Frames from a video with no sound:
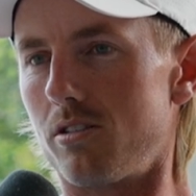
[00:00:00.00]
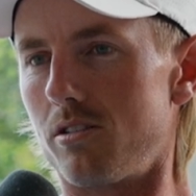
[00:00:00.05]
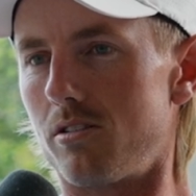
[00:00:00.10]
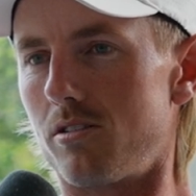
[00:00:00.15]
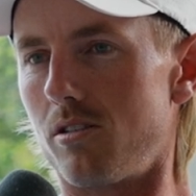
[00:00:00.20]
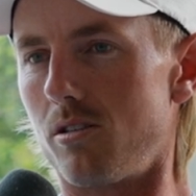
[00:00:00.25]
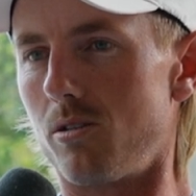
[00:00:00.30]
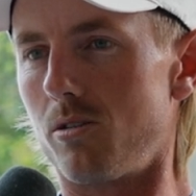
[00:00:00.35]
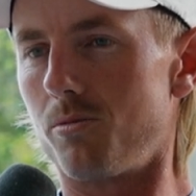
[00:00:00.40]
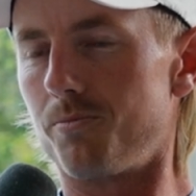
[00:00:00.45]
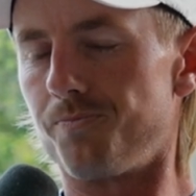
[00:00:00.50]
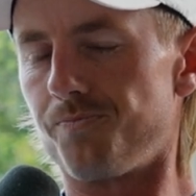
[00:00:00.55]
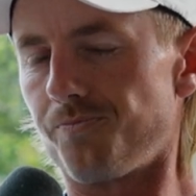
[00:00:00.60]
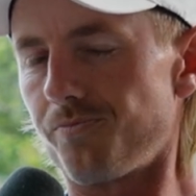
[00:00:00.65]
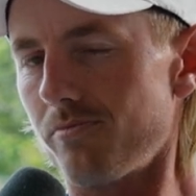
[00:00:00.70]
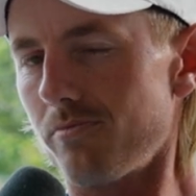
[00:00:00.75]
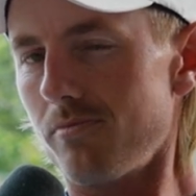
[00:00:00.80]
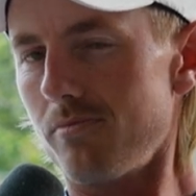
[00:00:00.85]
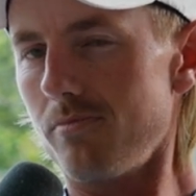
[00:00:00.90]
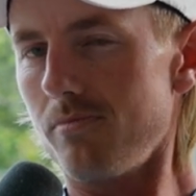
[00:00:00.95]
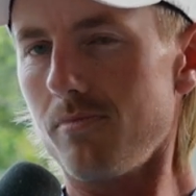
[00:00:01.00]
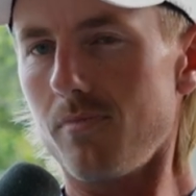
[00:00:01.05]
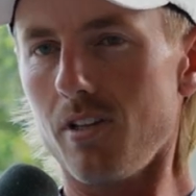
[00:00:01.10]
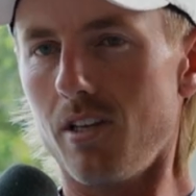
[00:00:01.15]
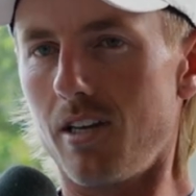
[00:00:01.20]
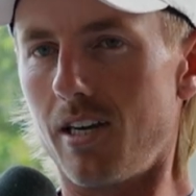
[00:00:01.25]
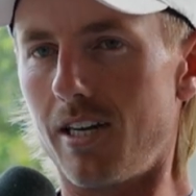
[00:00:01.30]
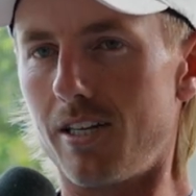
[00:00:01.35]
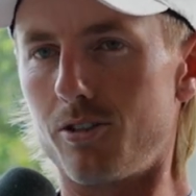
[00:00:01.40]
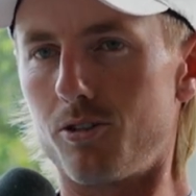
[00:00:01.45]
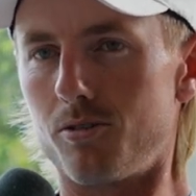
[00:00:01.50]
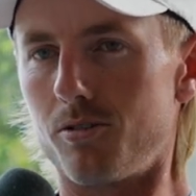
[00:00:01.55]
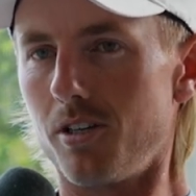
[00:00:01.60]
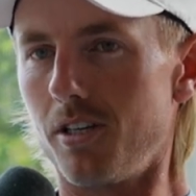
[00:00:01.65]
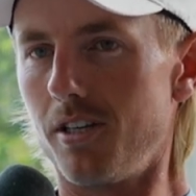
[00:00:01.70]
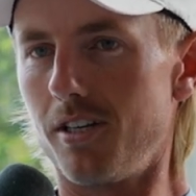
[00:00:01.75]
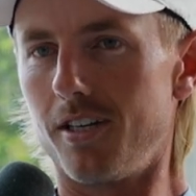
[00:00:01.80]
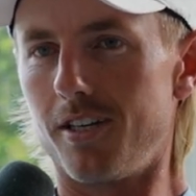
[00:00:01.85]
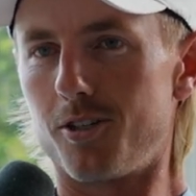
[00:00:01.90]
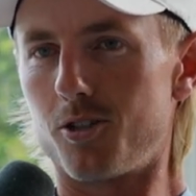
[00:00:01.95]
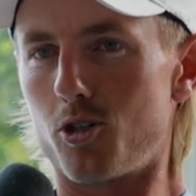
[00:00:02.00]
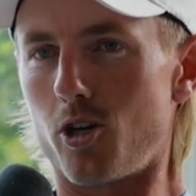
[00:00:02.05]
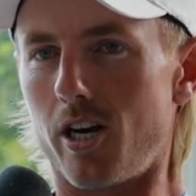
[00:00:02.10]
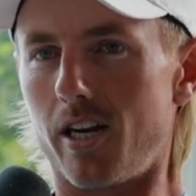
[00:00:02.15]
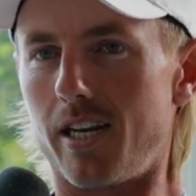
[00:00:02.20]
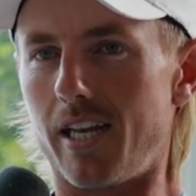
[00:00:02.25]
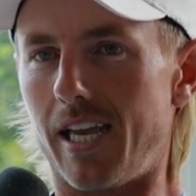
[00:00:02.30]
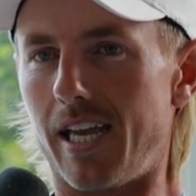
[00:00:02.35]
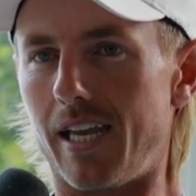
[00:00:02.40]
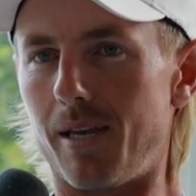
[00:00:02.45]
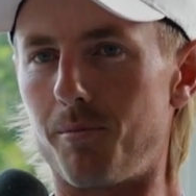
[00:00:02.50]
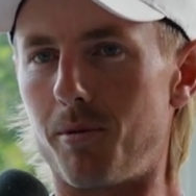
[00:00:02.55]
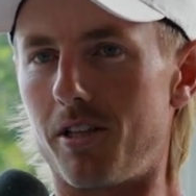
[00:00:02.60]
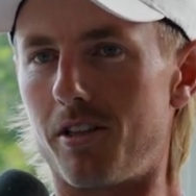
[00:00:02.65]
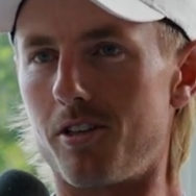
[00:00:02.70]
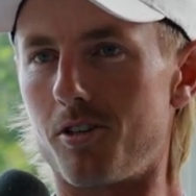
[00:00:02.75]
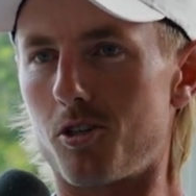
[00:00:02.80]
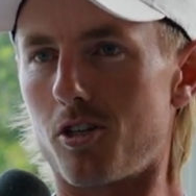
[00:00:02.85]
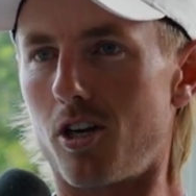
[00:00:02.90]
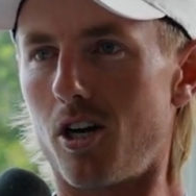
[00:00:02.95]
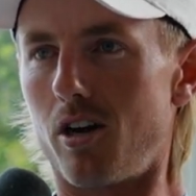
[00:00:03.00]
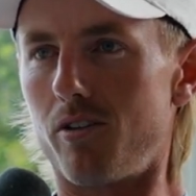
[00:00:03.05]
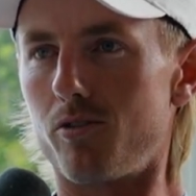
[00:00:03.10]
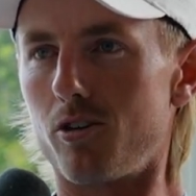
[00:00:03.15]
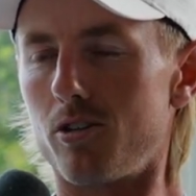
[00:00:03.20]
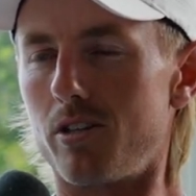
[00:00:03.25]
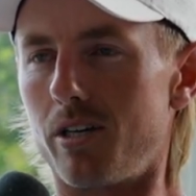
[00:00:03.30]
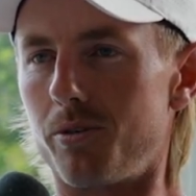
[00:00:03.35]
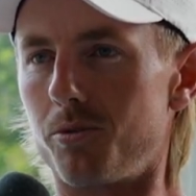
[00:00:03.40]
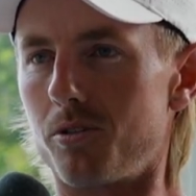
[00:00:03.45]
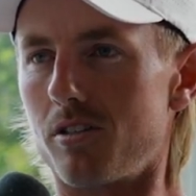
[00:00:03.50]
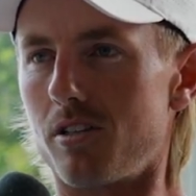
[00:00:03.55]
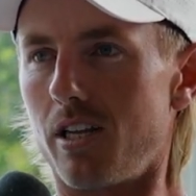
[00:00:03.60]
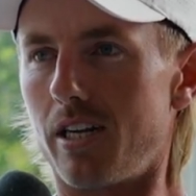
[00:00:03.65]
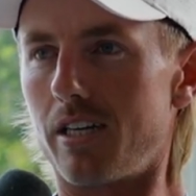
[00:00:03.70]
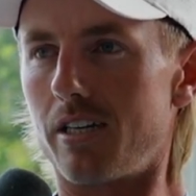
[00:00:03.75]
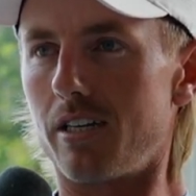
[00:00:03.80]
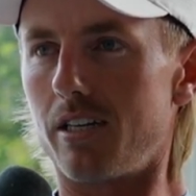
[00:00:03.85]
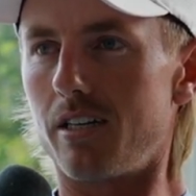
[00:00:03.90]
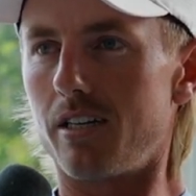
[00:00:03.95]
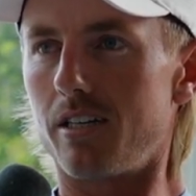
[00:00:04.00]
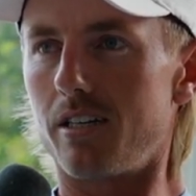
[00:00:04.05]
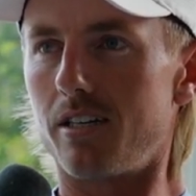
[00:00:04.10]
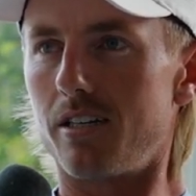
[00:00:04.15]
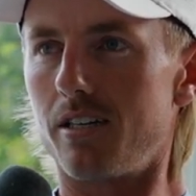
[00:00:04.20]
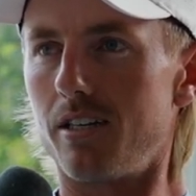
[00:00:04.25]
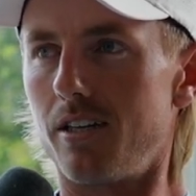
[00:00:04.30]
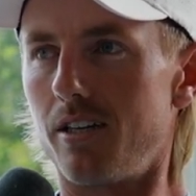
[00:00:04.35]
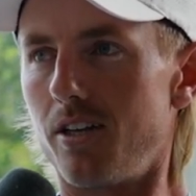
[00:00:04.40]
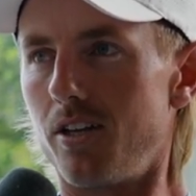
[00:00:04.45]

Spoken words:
And so I tried to aim at this cover that was like a